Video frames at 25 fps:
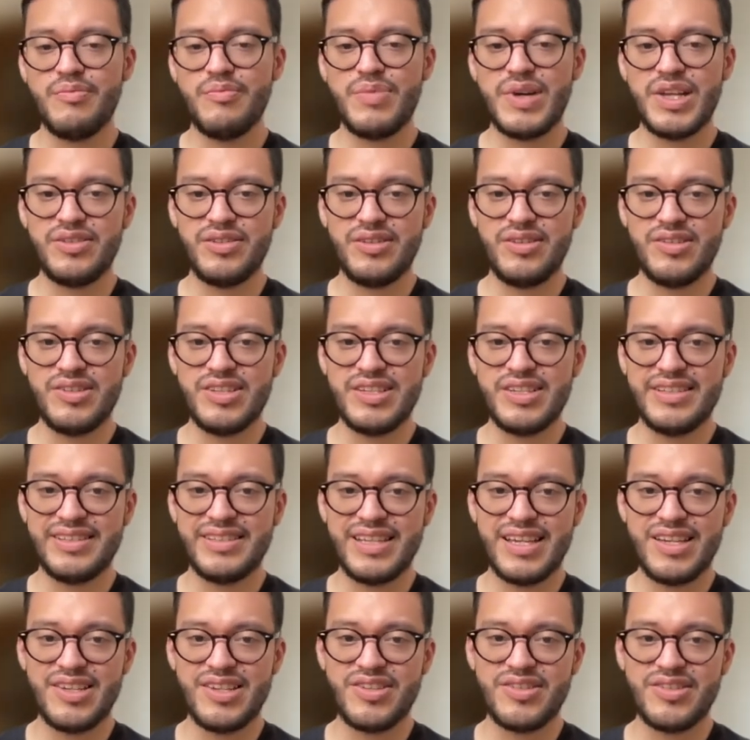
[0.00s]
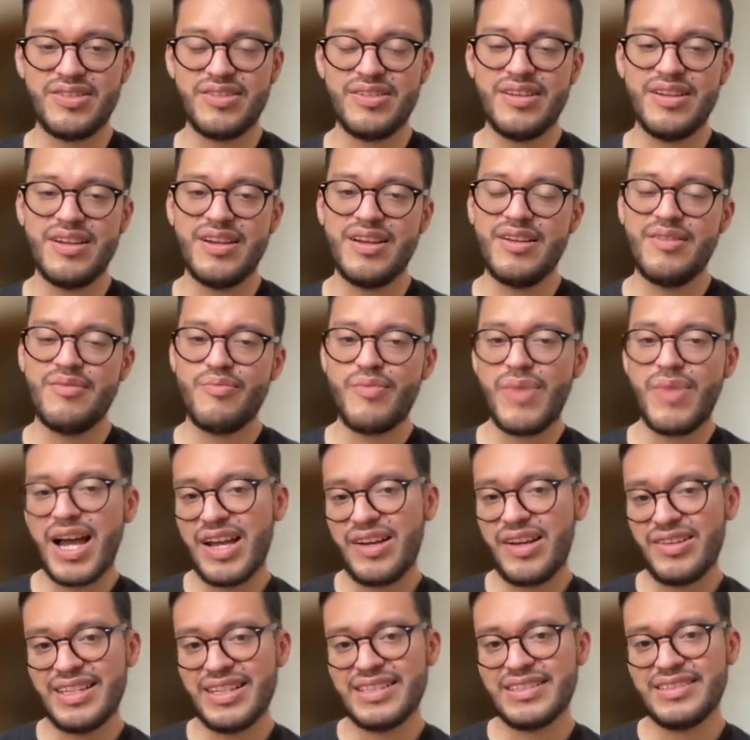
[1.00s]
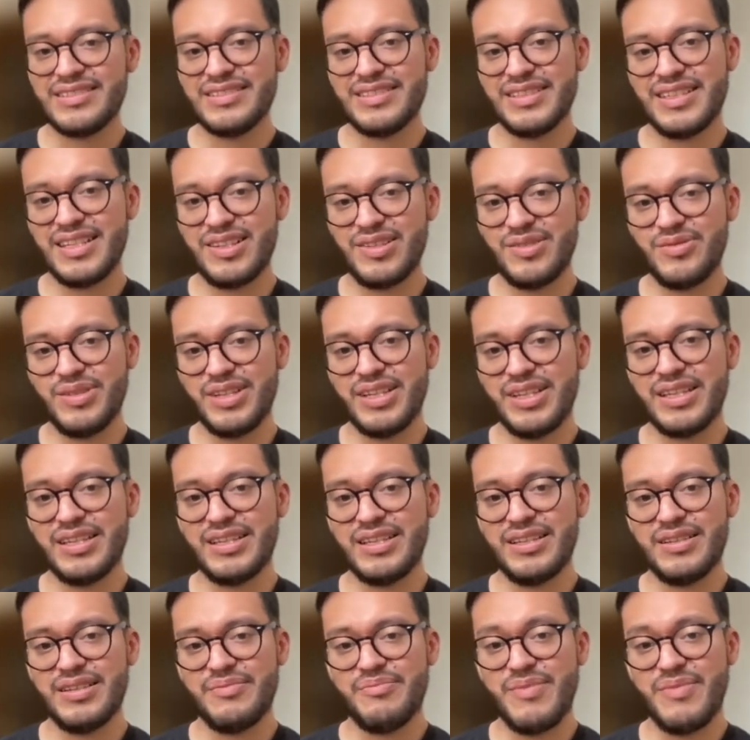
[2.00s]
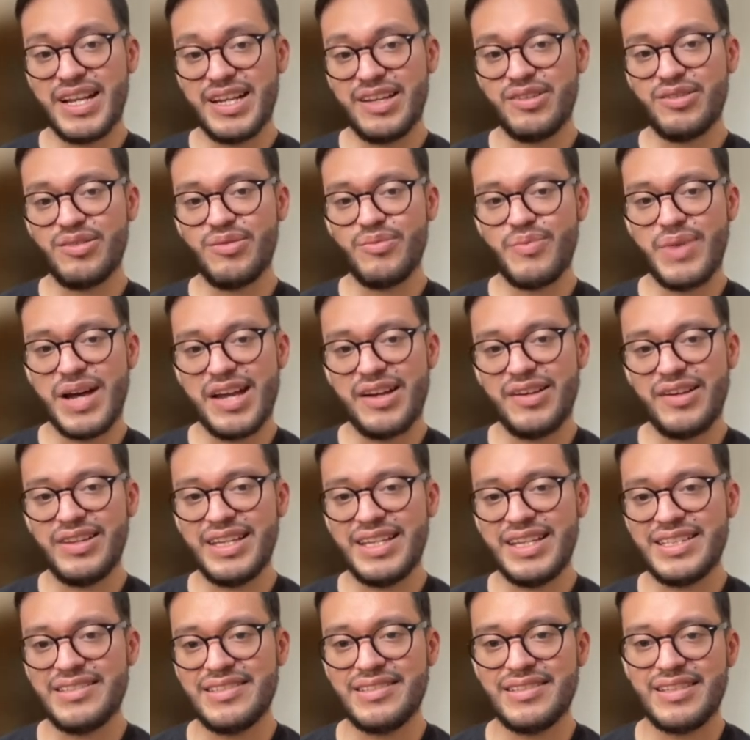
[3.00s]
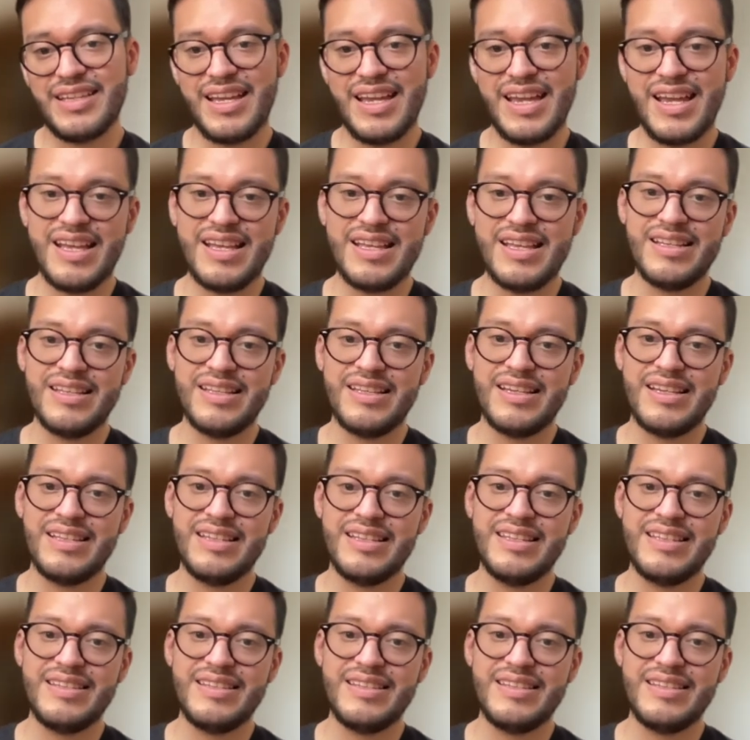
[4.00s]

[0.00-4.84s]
pathologization, violence, including medical violence, and